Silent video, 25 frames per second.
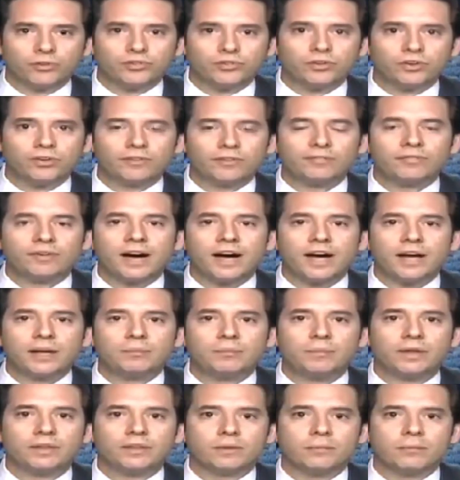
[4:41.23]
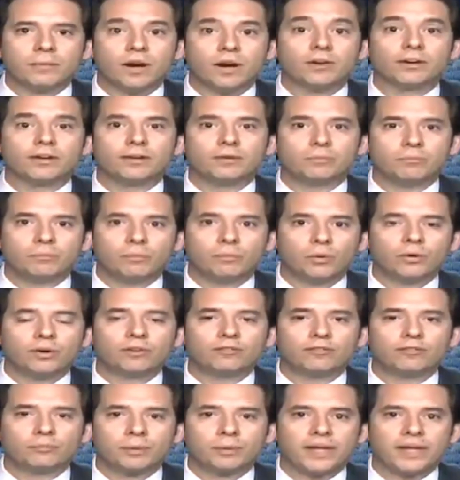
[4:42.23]
certified by the American Board
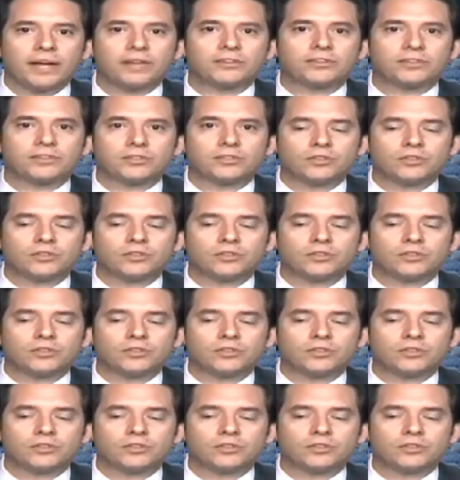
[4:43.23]
of Plastic